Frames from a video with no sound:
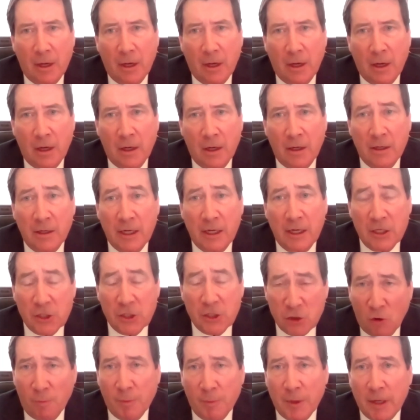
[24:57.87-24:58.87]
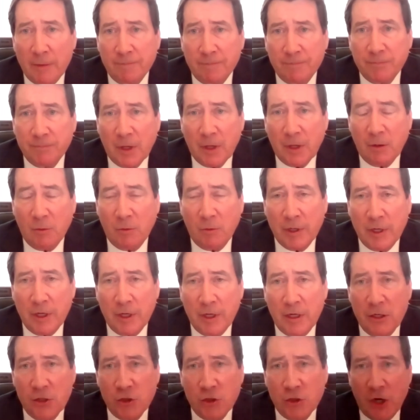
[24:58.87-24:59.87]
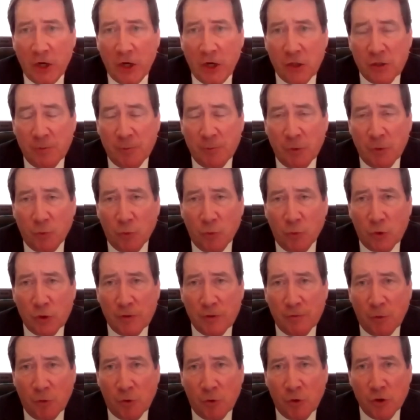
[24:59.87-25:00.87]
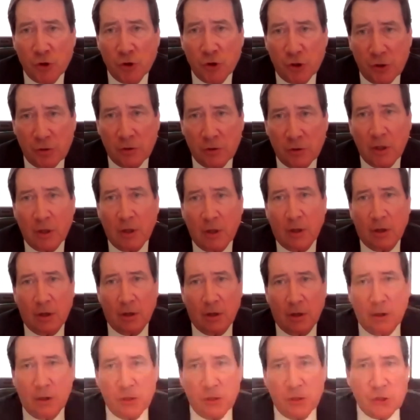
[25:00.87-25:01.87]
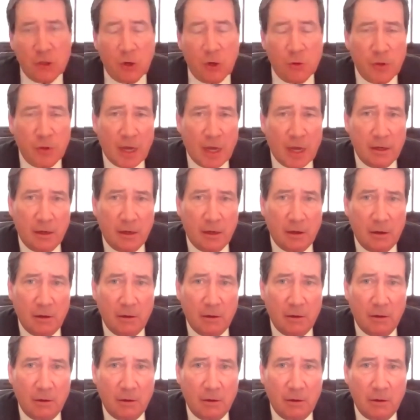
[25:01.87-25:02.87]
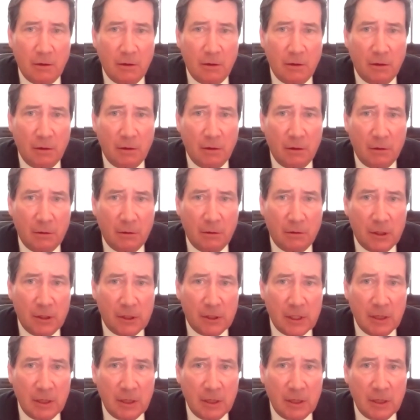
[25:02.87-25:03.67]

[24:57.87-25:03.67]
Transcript: Uh, he told me we needed to change some of the rules of origin uh, so that the